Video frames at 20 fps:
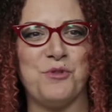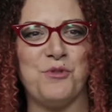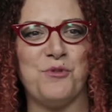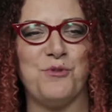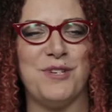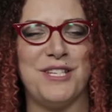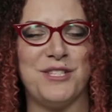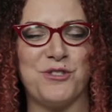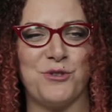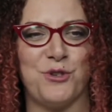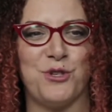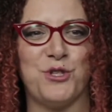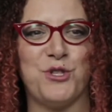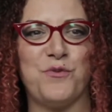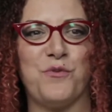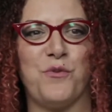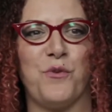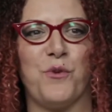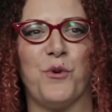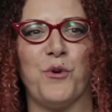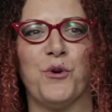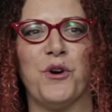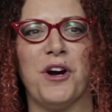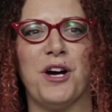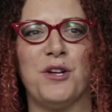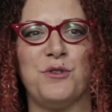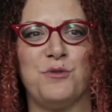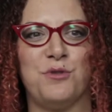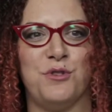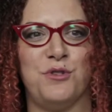with the research for
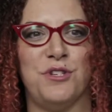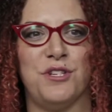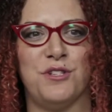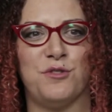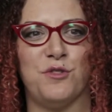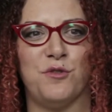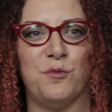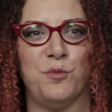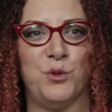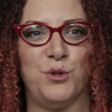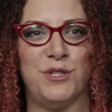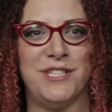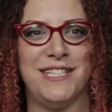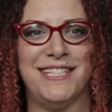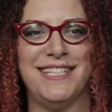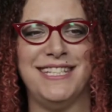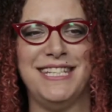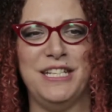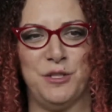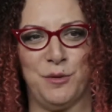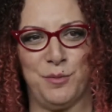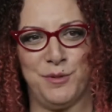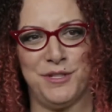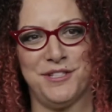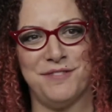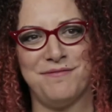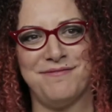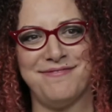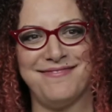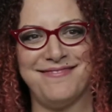100 Years of Beauty
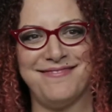Egypt.